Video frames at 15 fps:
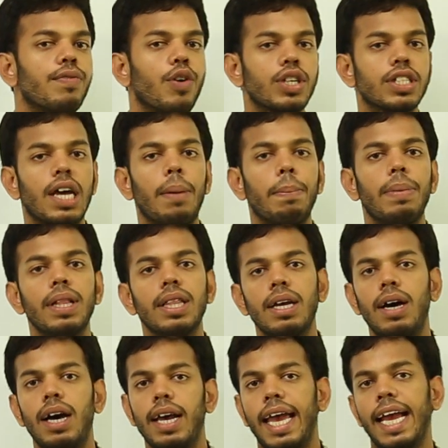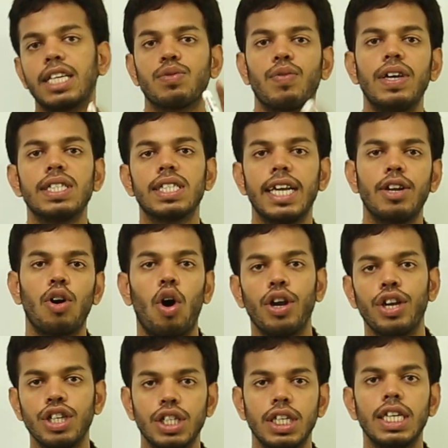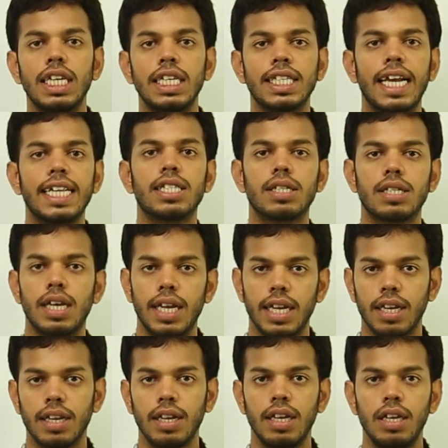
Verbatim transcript: for example, the XYZ origin is at sun.